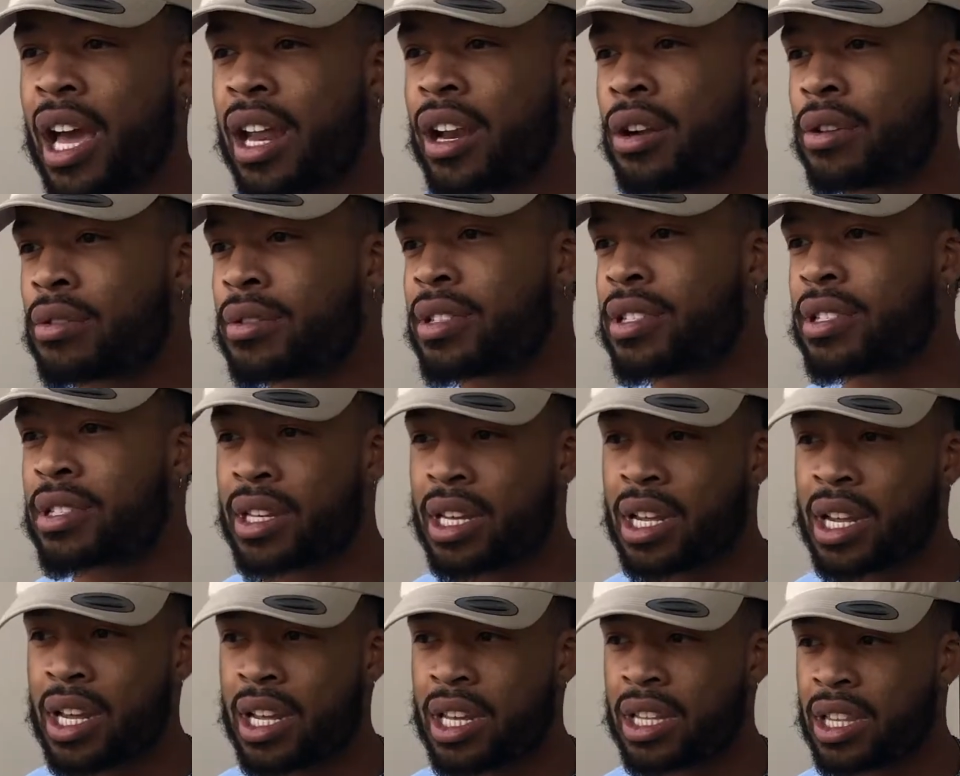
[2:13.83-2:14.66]
I don't
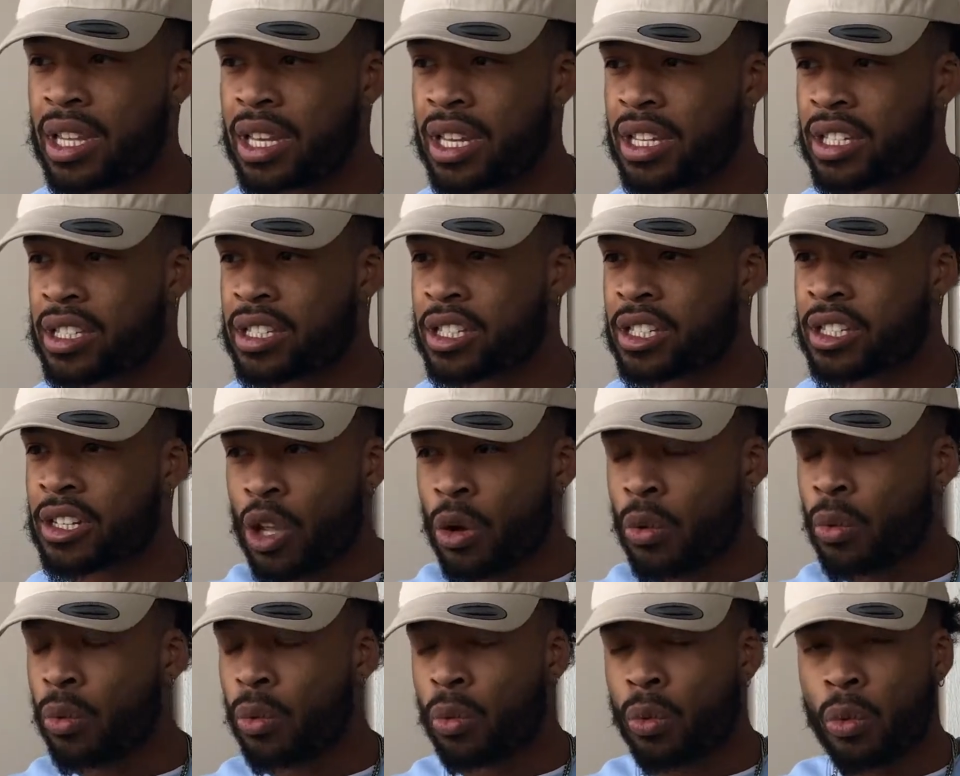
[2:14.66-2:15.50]
see this
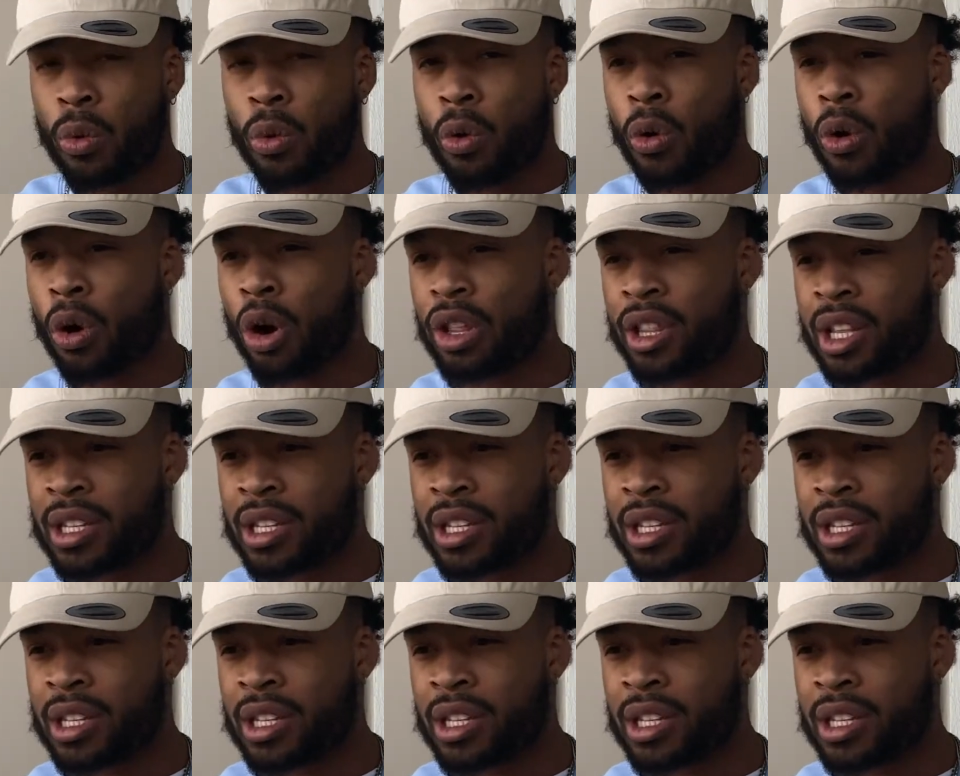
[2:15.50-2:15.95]
war,